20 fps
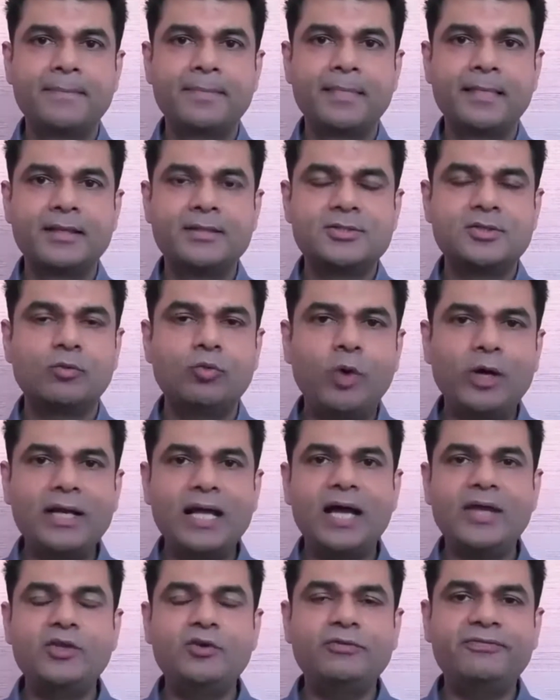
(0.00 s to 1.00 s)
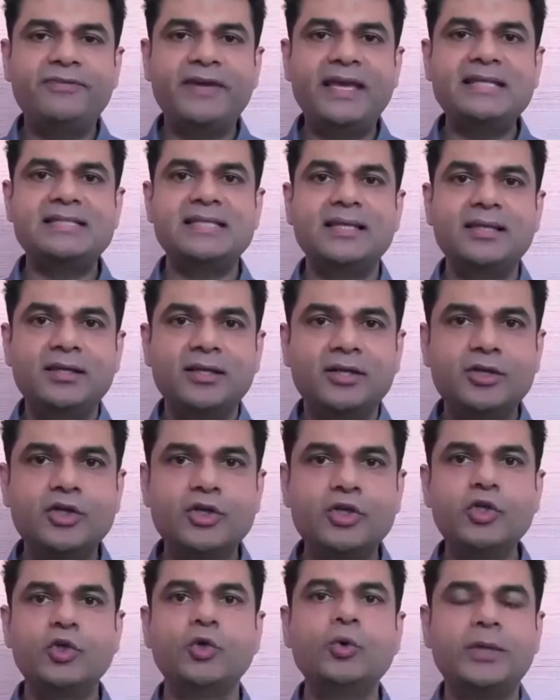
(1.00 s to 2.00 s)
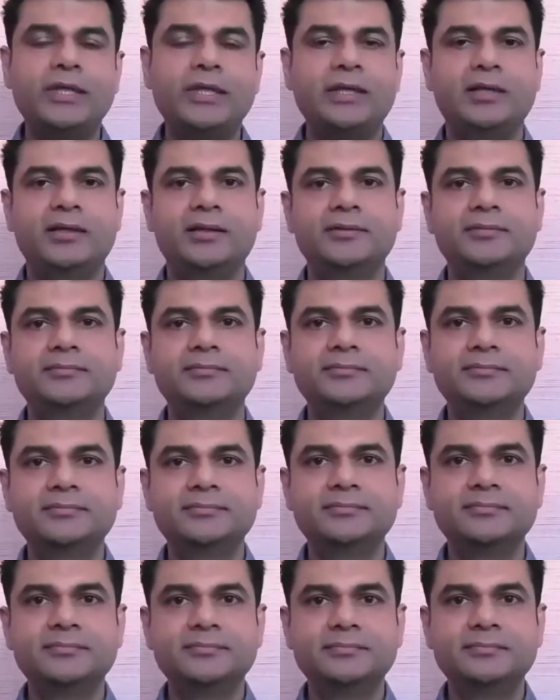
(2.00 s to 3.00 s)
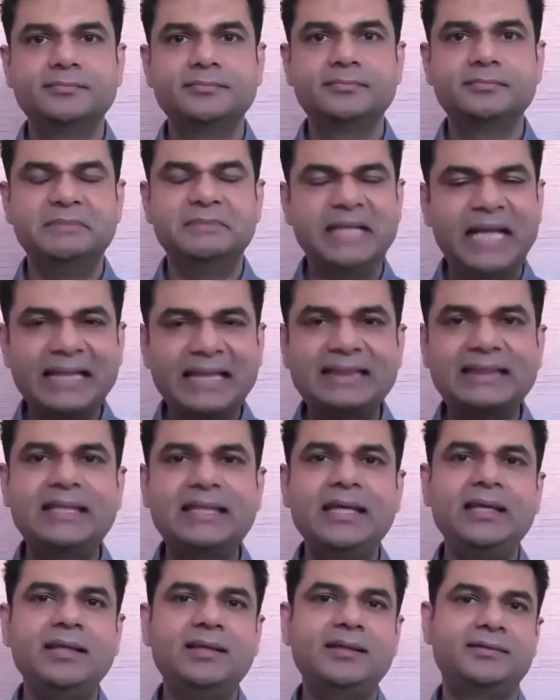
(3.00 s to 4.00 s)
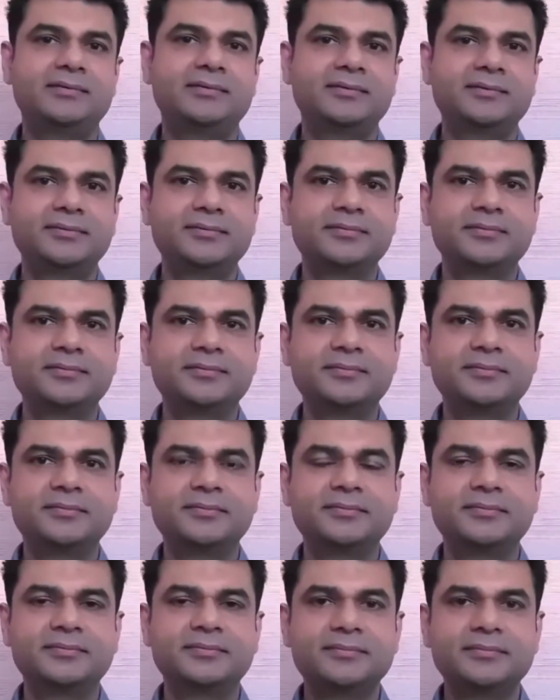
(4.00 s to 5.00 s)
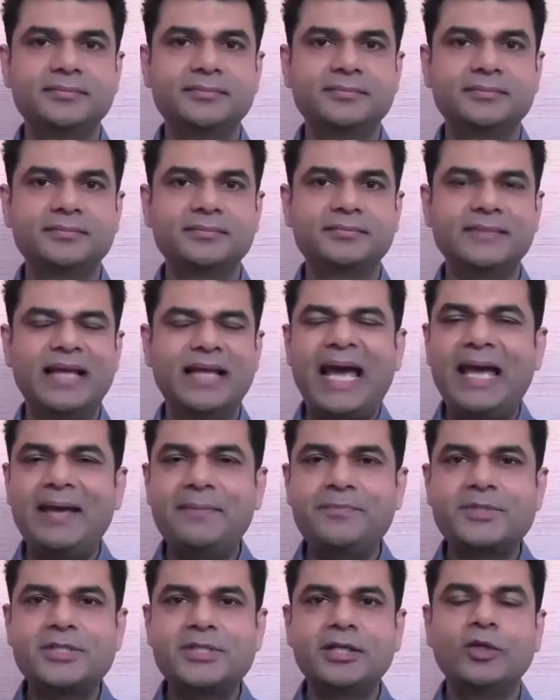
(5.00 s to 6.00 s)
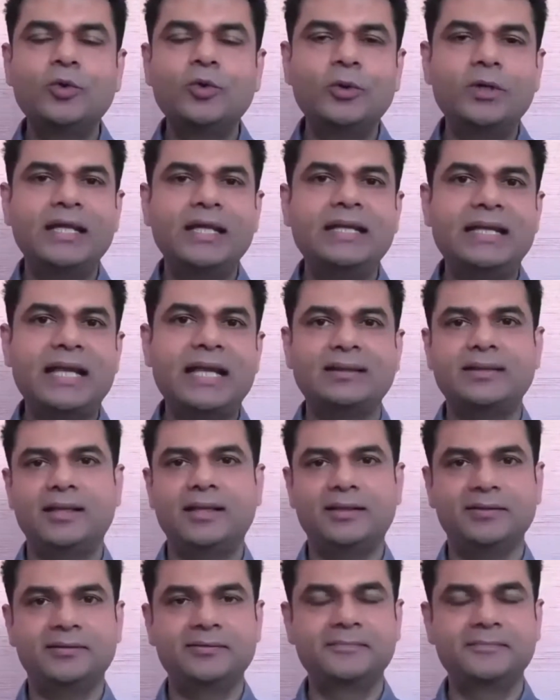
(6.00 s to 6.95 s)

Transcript: So what are you facing new here? Nothing. Absolutely nothing.